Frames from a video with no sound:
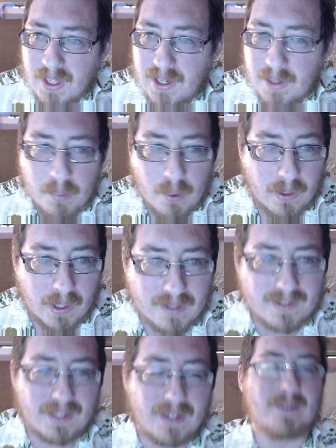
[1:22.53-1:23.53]
boring.
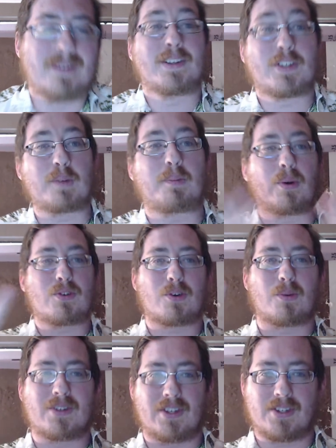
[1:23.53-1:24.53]
It's supposed to
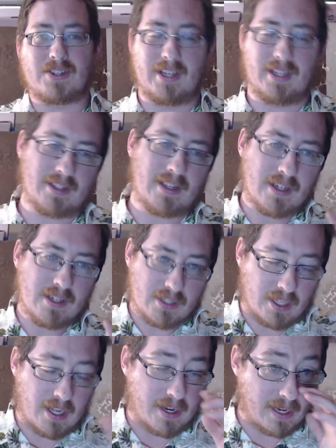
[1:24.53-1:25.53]
resist that.
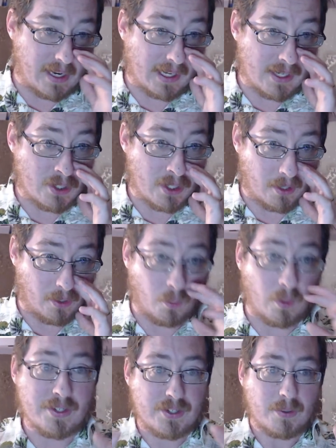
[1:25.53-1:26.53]
Sloterdijk in general
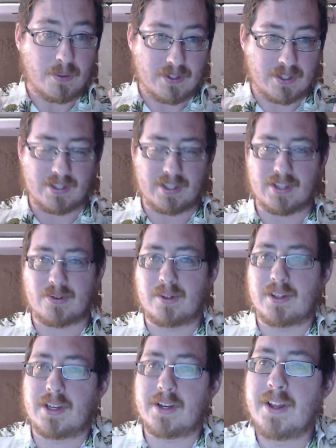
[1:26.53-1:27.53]
wants to resist that sort of
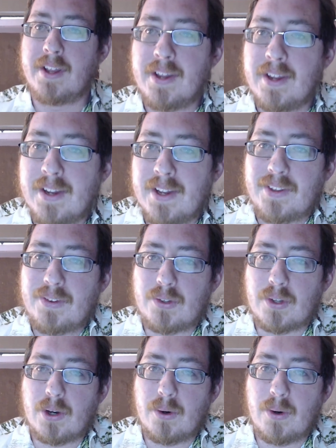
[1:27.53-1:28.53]
thing.
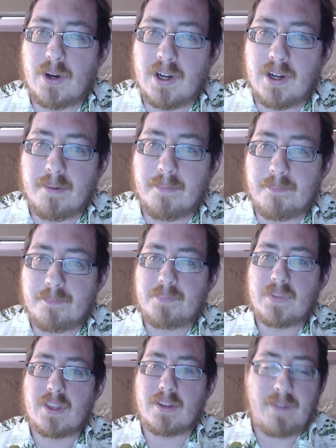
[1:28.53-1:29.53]
So
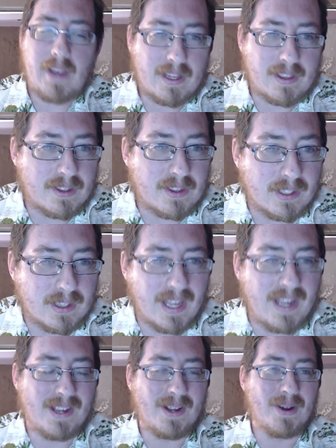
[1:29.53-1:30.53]
the fact that the
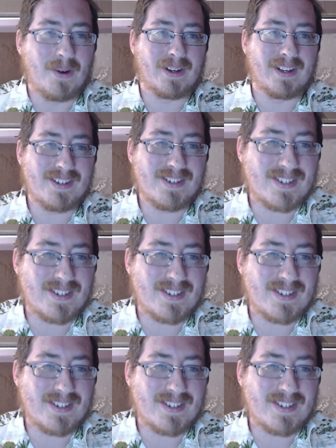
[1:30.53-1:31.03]
language